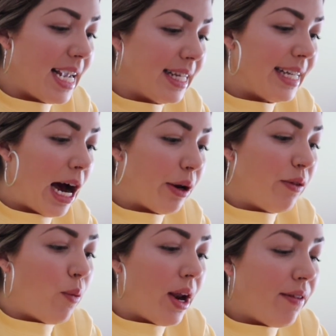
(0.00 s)
gets out
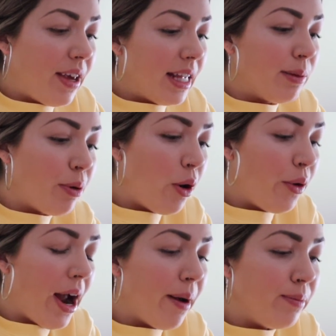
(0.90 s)
of one of his
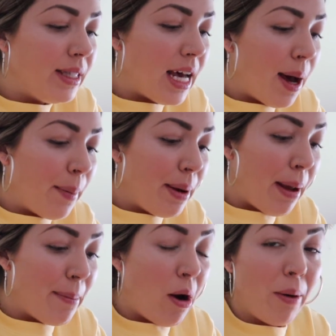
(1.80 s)
programs um, and
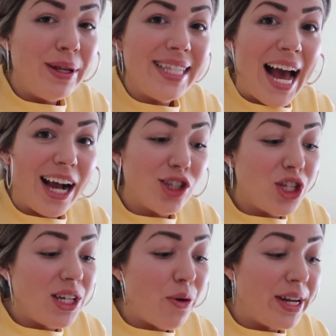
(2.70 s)
my mom is
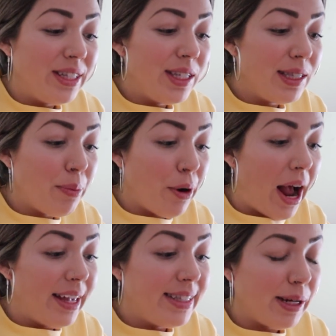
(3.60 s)
actually going to
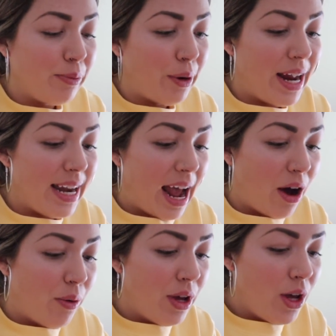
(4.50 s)
surprise him right
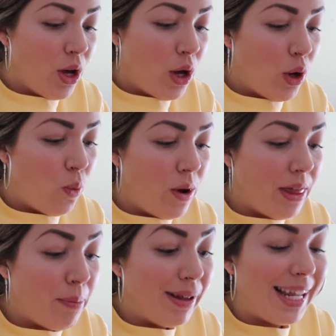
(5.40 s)
now
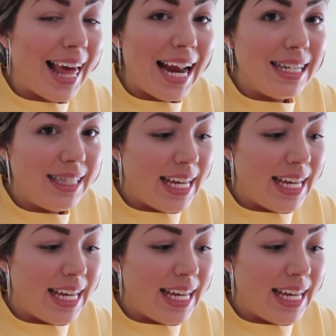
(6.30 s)
with a plane